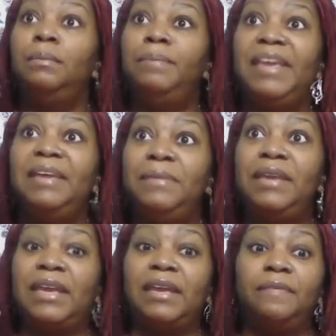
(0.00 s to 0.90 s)
Being
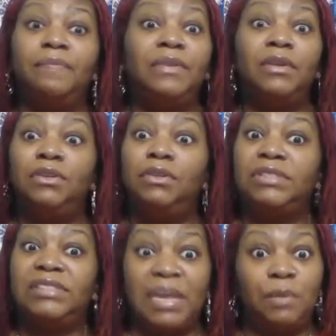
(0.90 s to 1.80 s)
me.
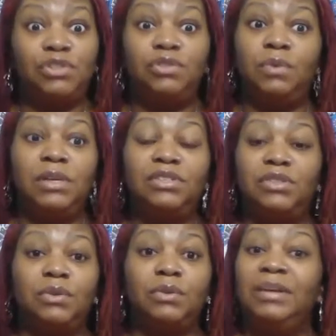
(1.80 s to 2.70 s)
Say what you want
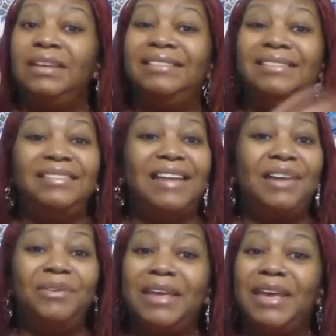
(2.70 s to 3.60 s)
to.
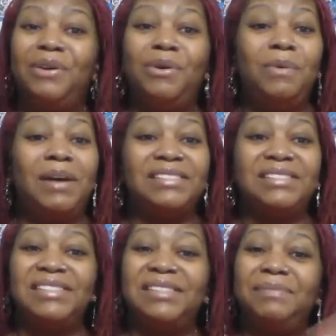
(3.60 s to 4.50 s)
I don't care who
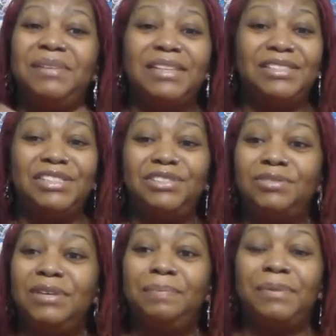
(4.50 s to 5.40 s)
watches this and be like, she
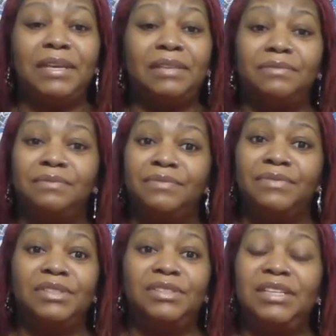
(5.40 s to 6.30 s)
tripping.
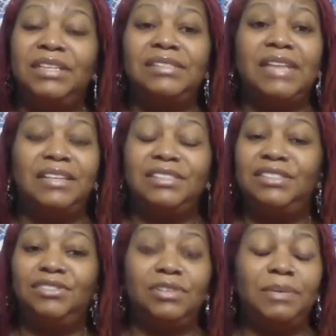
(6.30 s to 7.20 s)
She
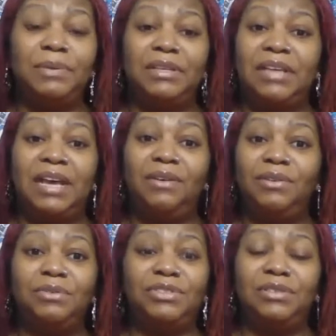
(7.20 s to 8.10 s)
tripping. I
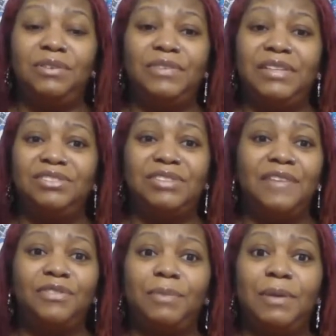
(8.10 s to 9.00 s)
don't know. She over there
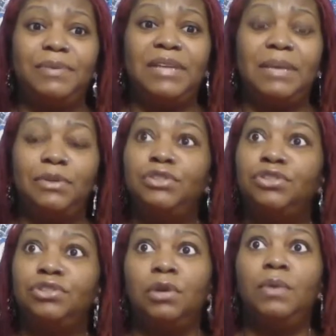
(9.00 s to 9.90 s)
driving through people's neighborhood.
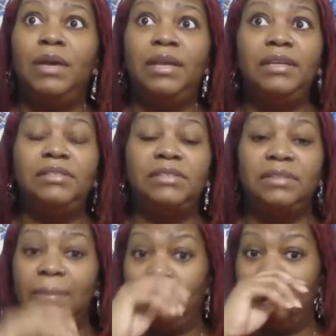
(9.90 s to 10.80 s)
Sure was.
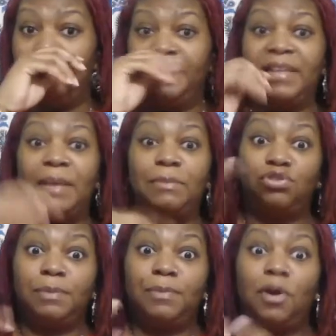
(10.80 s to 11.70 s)
I'm gonna
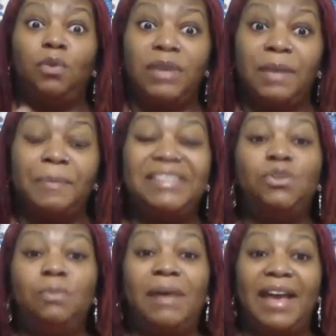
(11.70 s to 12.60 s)
trip all the way up
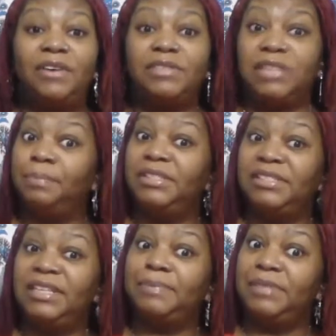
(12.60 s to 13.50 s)
into my house, up the
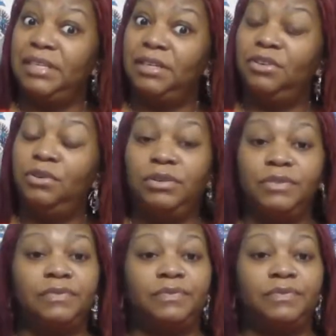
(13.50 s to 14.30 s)
steps and in the door.